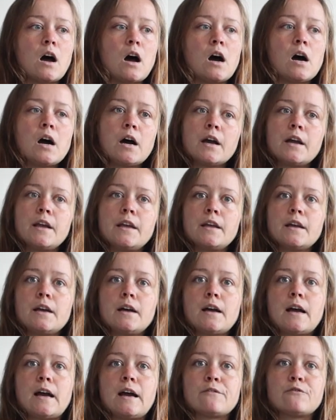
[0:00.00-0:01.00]
I
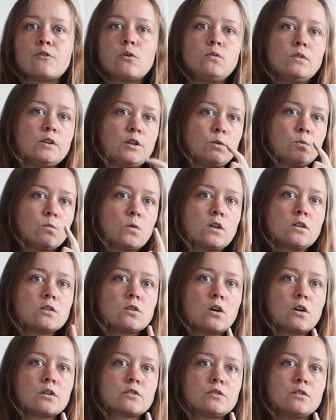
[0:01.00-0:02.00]
have only one
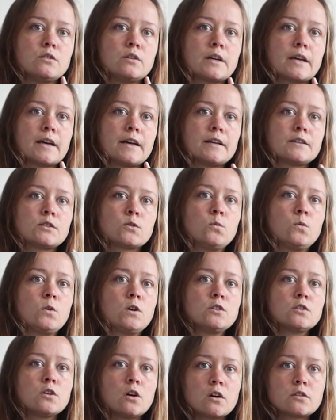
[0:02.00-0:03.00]
dog to look at,
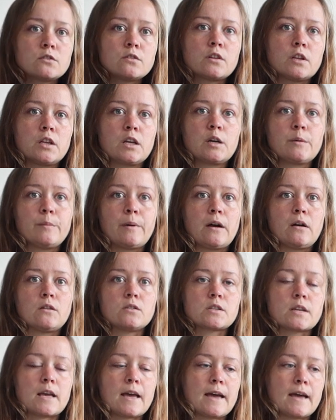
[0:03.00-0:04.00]
one dog to think about,